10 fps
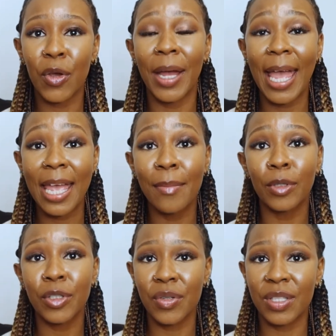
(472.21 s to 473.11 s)
you're
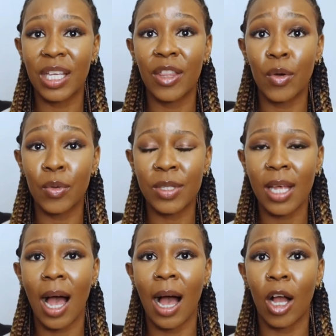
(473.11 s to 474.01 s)
able to see those
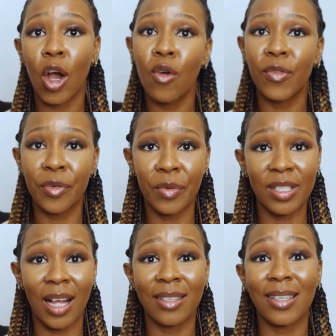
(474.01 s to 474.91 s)
COVID
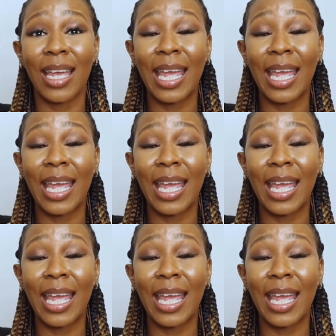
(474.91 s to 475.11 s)
results